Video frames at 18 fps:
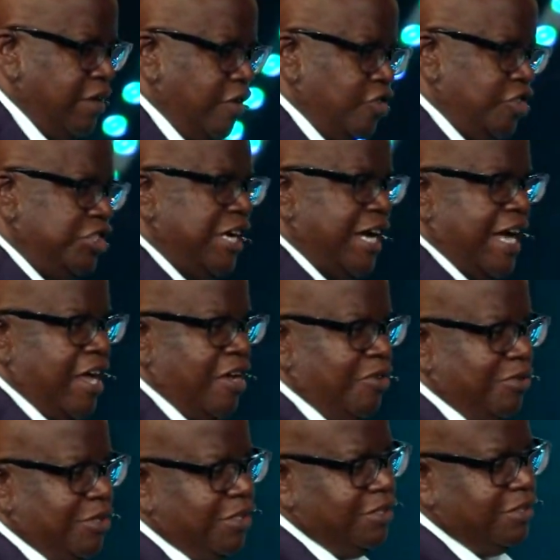Your
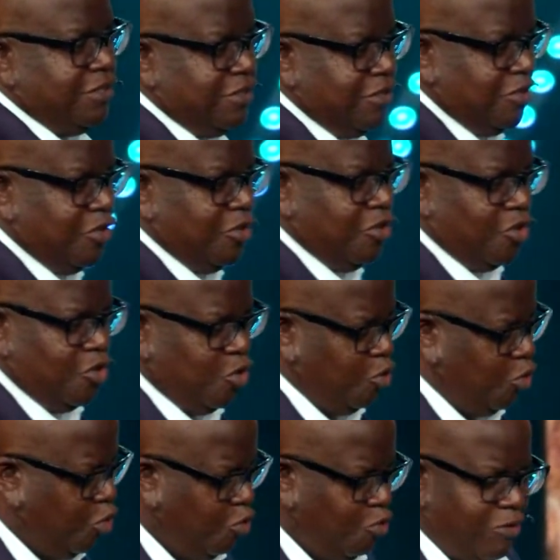child,
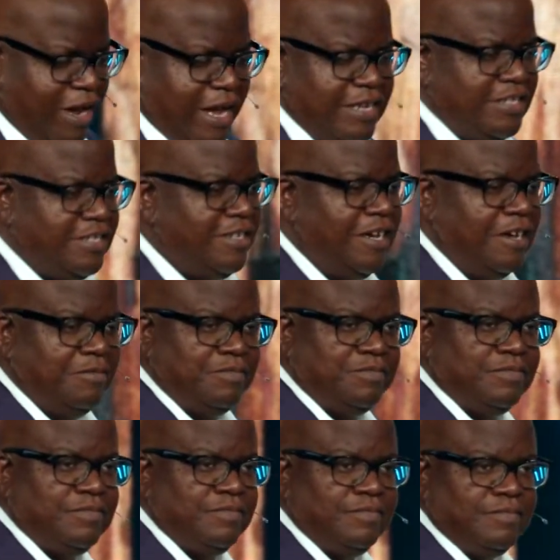who you raised up
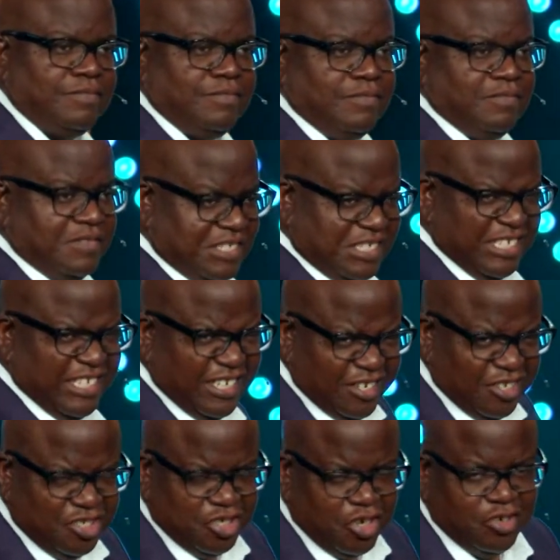
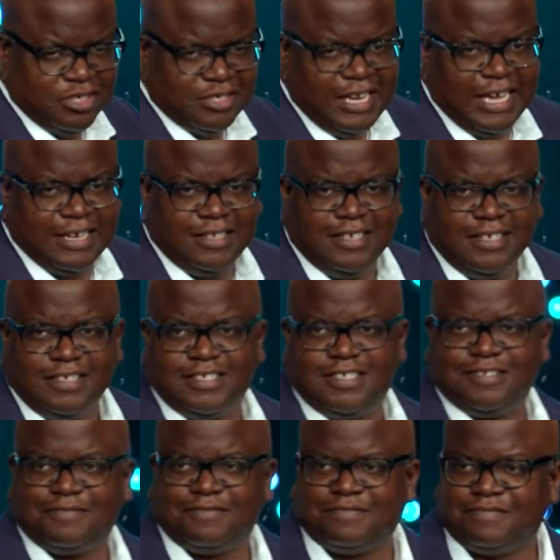in a church like
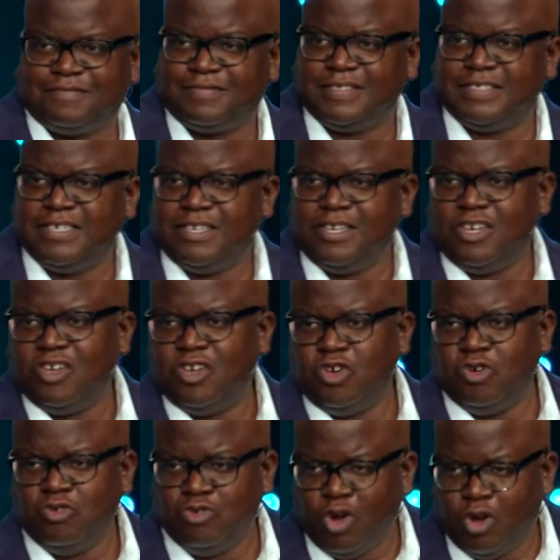this,
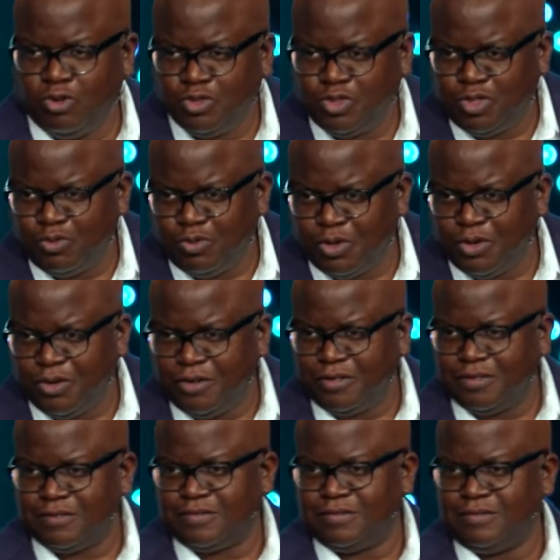who knows the
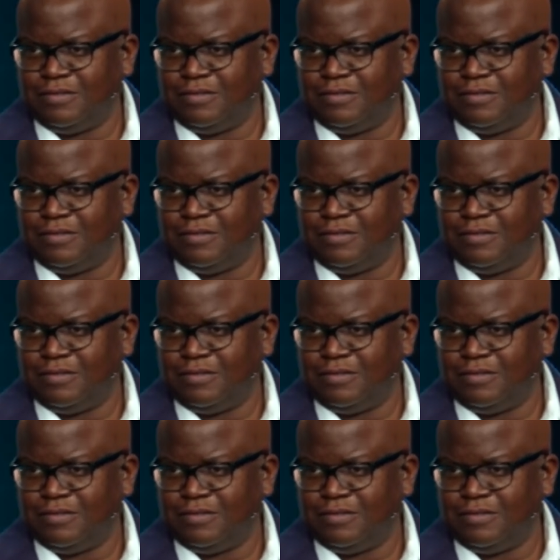word,